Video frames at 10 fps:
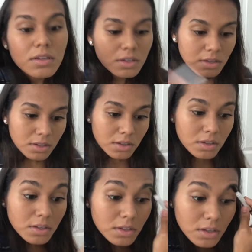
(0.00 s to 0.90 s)

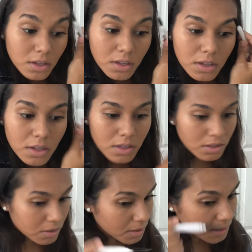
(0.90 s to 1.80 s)

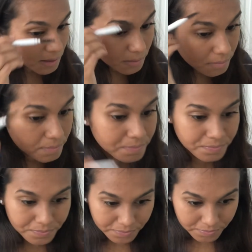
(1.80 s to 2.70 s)

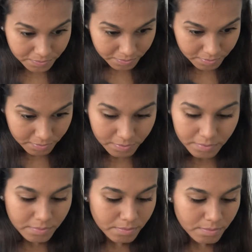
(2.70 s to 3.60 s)

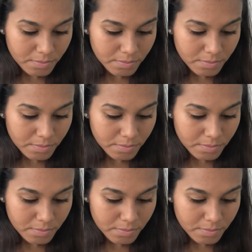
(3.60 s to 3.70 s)
Nothing is said.